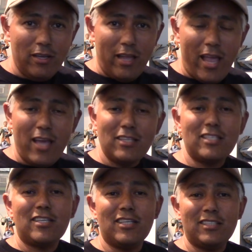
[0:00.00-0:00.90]
and
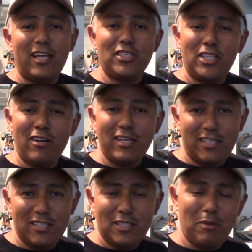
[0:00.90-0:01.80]
discuss and share
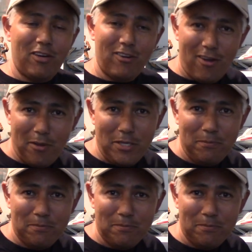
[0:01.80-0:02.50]
ideas about our hobby.